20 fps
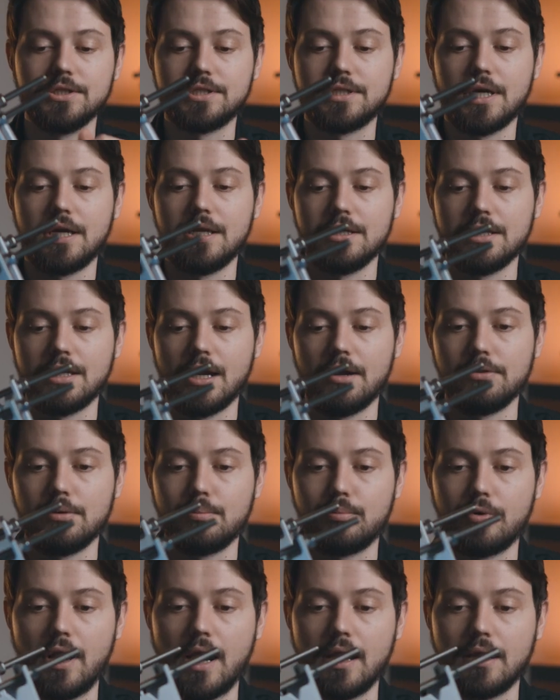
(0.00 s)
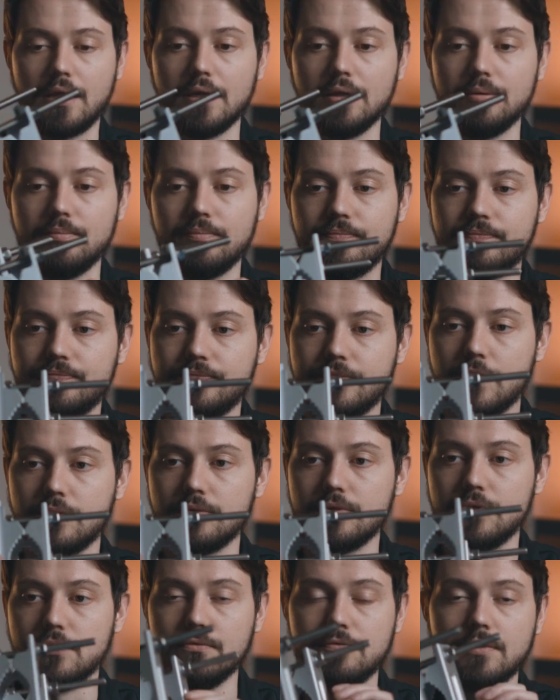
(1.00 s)
just tighten down the bracket.
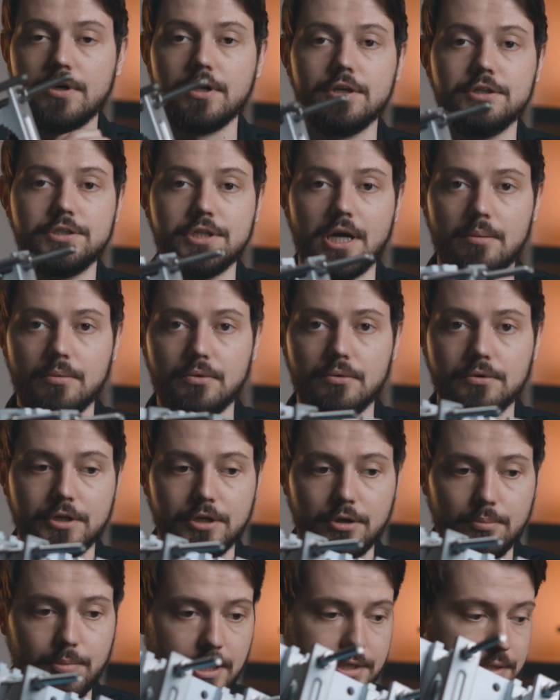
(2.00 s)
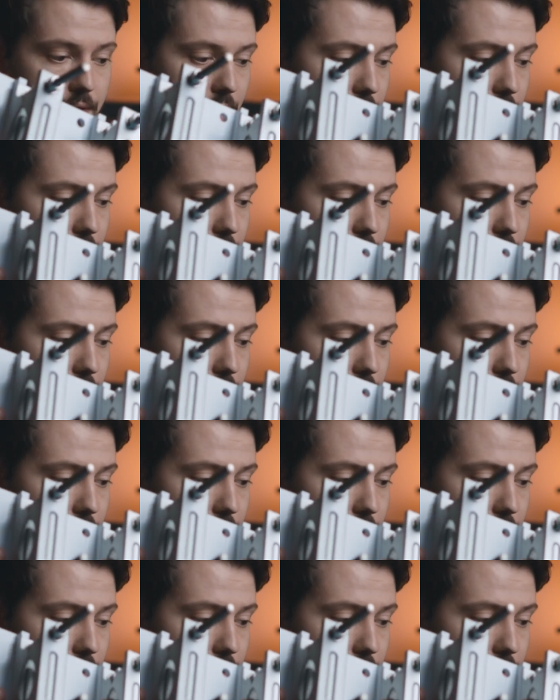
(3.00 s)
do a very good job holding your base